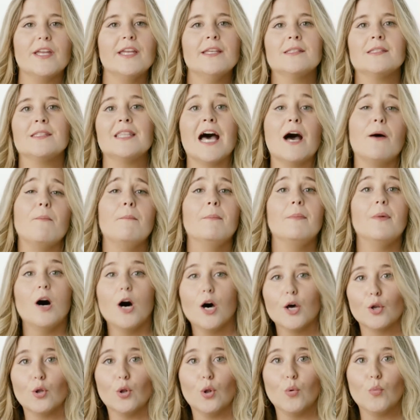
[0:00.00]
is that
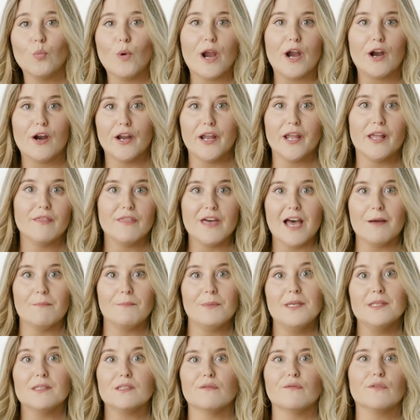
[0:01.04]
model wearing that
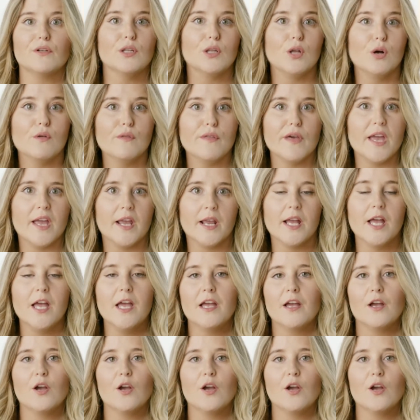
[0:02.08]
piece of clothing